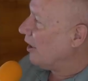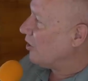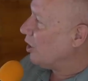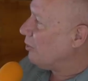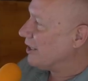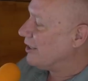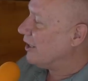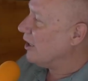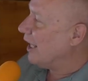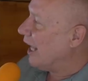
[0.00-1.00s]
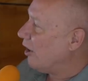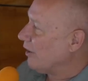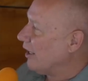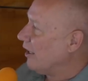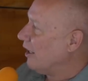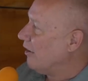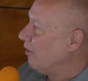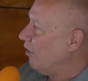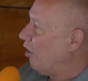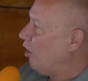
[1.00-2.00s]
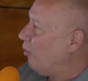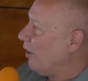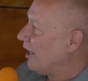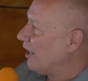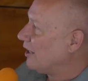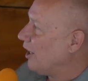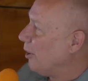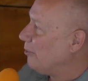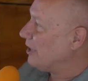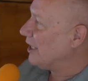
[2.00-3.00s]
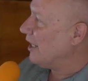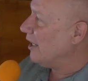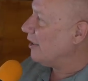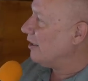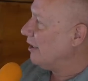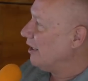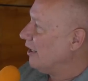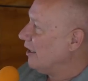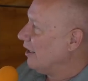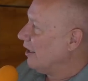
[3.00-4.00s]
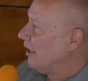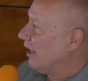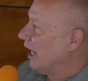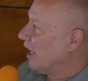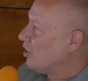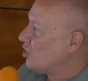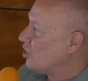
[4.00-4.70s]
she was still out in the hallway that comes in, and